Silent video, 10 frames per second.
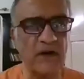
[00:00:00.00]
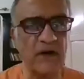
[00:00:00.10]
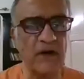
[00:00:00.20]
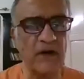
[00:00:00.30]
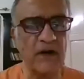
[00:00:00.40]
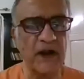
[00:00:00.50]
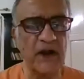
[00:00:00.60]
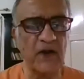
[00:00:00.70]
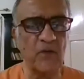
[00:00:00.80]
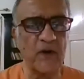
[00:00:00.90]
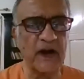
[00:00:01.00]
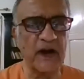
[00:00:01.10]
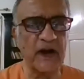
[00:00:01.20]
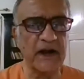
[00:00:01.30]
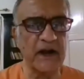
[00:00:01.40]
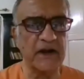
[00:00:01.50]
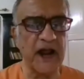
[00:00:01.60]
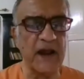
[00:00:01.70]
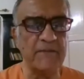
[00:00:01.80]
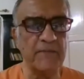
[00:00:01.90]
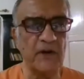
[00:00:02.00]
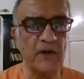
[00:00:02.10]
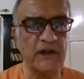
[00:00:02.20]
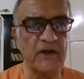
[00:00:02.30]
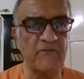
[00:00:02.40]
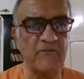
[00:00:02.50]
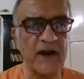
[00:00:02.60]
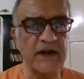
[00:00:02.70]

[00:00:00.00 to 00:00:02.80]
Ron, can you read one at a time?